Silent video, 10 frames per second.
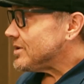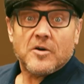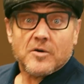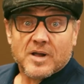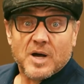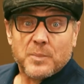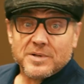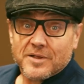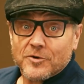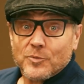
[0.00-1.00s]
there are a couple
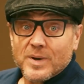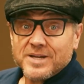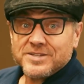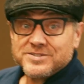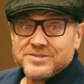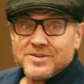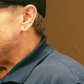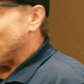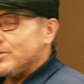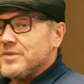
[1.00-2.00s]
other ways.
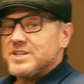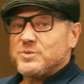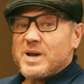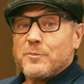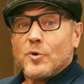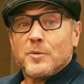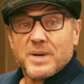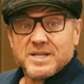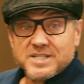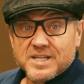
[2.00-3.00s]
The one that's way more
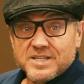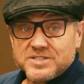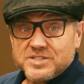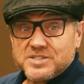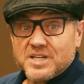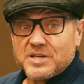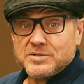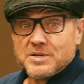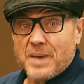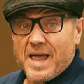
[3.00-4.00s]
basic is just to
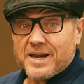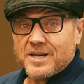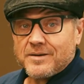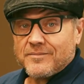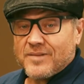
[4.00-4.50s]
use a magnet.